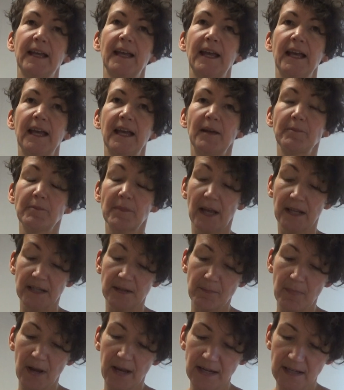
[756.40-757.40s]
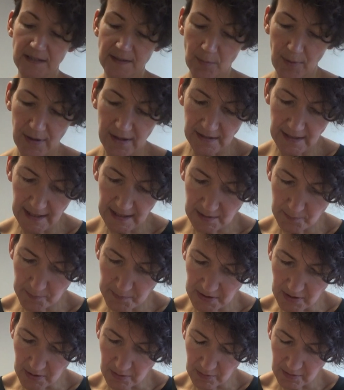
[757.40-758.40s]
And it might as well
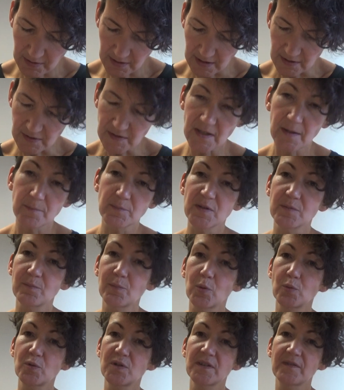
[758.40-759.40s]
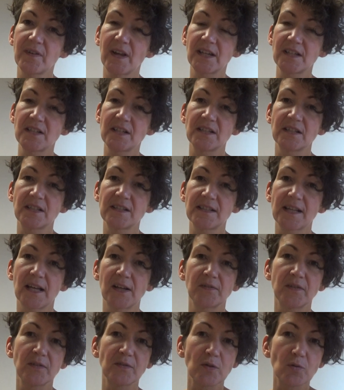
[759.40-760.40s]
help you in terms of motivating
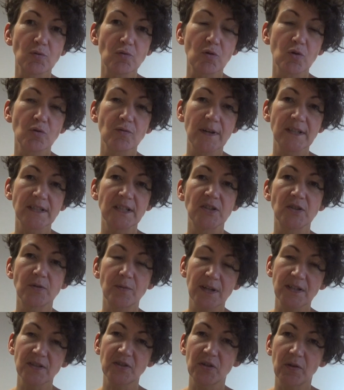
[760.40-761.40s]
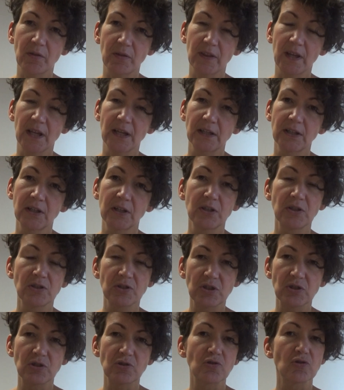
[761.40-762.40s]
yourself. If you're already doing something,
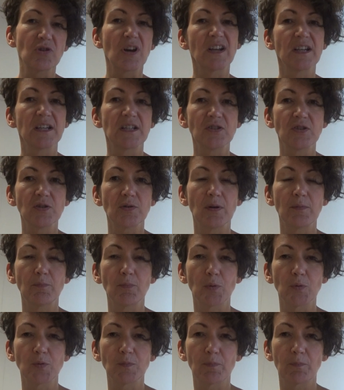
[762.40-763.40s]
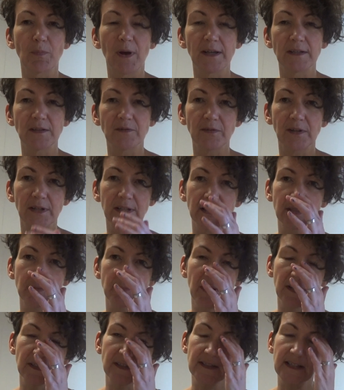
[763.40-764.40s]
just try and do it more mindfully, and it
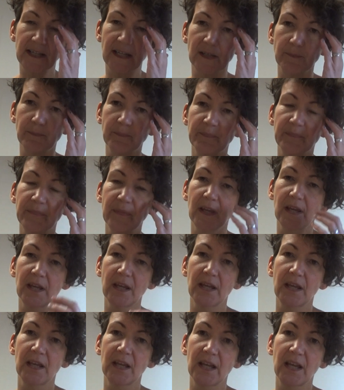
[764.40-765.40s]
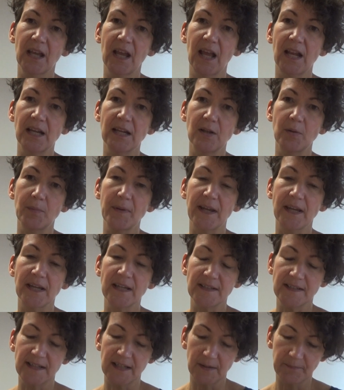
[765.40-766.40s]
might seem a little bit
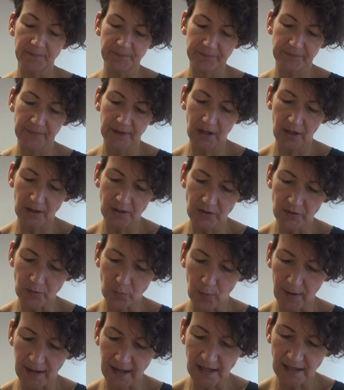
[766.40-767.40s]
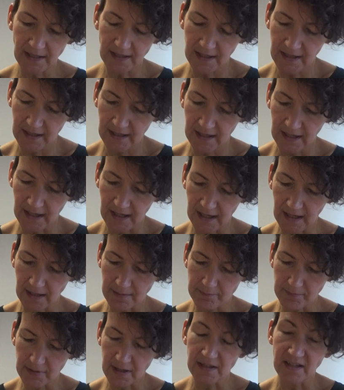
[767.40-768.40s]
easier. Another way,
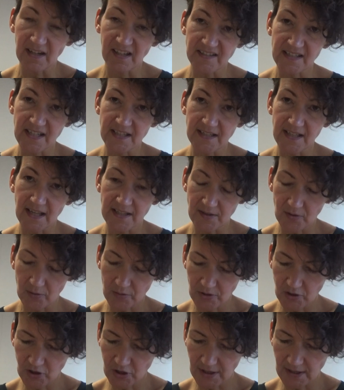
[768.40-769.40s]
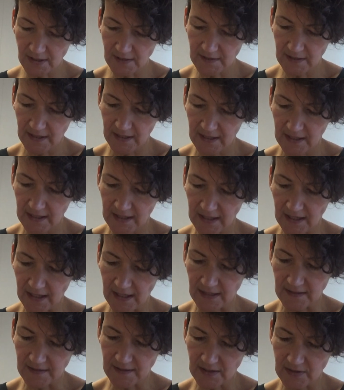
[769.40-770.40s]
and as it says on the sheet,
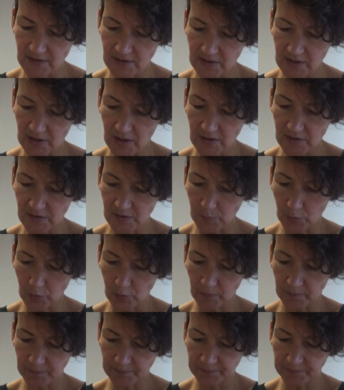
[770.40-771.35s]
is start small.